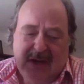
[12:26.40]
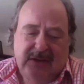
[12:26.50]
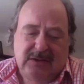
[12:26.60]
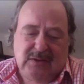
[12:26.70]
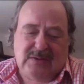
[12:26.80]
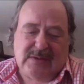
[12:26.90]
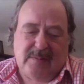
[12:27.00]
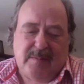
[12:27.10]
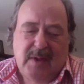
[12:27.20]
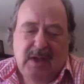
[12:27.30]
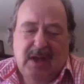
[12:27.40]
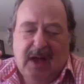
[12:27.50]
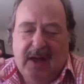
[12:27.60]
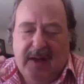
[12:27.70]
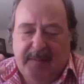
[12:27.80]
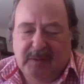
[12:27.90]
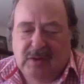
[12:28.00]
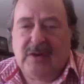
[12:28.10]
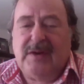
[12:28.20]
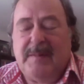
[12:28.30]
do some um,
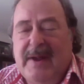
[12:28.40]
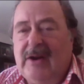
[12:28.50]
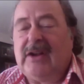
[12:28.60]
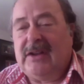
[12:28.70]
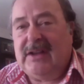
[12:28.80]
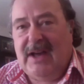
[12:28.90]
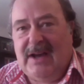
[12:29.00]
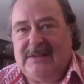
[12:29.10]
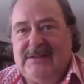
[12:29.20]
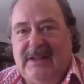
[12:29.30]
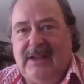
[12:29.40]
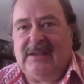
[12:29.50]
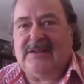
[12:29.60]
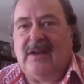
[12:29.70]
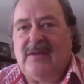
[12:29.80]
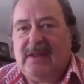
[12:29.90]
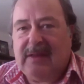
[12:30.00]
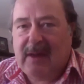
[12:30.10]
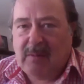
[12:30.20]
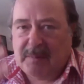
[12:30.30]
good American casting, so
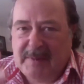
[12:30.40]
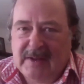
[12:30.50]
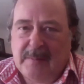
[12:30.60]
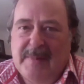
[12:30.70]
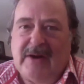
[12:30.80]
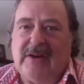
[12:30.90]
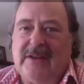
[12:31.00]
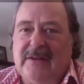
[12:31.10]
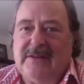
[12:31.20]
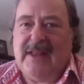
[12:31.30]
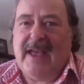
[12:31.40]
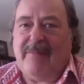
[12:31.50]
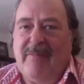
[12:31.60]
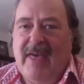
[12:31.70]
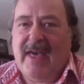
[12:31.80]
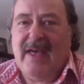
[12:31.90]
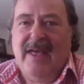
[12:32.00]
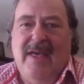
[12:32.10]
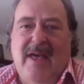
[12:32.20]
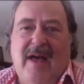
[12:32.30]
that there would be an American name there,
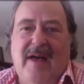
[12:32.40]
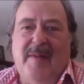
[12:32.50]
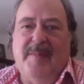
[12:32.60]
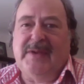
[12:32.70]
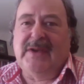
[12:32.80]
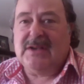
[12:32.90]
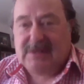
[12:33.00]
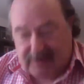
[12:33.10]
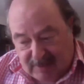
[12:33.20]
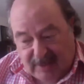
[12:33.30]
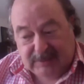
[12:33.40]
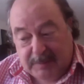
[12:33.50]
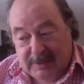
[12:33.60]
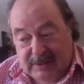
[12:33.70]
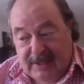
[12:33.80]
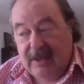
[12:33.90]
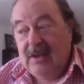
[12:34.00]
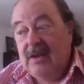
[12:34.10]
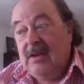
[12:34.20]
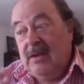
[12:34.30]
um, because ultimately,
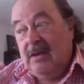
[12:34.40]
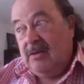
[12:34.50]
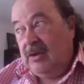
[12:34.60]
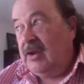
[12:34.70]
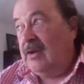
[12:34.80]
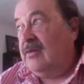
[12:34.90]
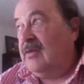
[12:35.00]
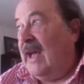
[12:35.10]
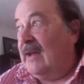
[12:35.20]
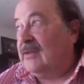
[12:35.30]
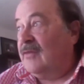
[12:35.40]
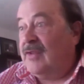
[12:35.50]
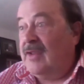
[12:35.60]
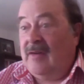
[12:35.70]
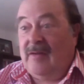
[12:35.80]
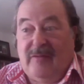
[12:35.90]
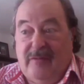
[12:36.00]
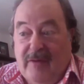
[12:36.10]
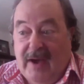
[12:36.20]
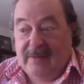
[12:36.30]
you know, out of the
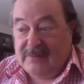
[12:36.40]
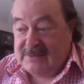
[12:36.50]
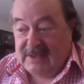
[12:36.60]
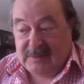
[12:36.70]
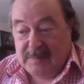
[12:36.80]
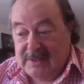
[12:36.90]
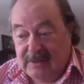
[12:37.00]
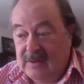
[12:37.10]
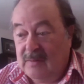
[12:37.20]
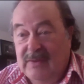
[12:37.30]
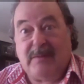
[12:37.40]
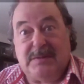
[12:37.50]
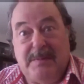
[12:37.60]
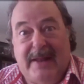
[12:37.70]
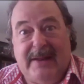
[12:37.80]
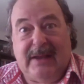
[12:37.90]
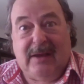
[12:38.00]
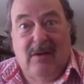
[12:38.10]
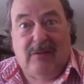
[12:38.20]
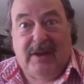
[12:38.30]
five six million that they were
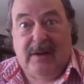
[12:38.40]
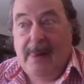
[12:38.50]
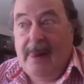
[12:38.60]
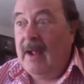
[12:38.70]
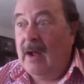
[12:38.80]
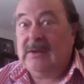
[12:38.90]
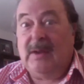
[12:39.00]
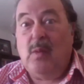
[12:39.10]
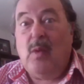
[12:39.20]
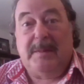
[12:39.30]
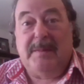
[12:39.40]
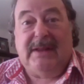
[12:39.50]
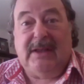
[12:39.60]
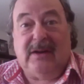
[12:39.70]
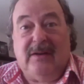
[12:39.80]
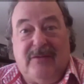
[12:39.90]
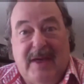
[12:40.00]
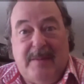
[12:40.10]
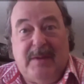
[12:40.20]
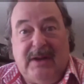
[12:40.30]
spending of it, only one million of
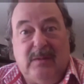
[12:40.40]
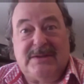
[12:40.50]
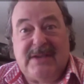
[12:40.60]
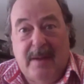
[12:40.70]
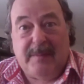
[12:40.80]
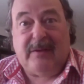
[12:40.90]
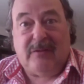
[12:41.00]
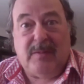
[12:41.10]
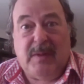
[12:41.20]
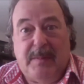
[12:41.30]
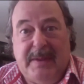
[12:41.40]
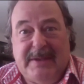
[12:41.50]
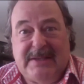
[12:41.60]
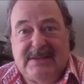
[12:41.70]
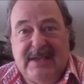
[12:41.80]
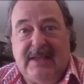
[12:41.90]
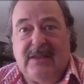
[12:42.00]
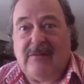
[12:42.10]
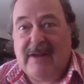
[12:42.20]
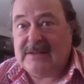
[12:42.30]
that money was coming from the BBC.
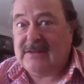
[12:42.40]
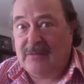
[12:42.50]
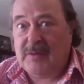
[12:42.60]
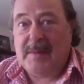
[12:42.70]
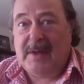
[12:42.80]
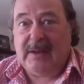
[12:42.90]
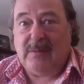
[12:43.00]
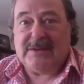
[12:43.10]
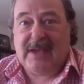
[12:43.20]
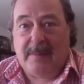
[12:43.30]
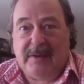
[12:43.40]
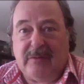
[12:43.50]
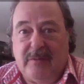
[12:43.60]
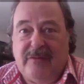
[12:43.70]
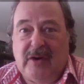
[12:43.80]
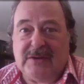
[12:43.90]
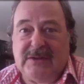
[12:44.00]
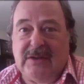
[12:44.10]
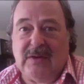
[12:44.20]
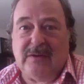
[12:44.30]
The rest of the money was coming from
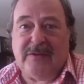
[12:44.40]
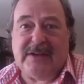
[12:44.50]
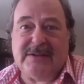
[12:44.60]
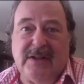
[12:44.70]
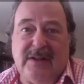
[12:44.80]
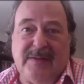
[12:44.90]
Fox and Universal.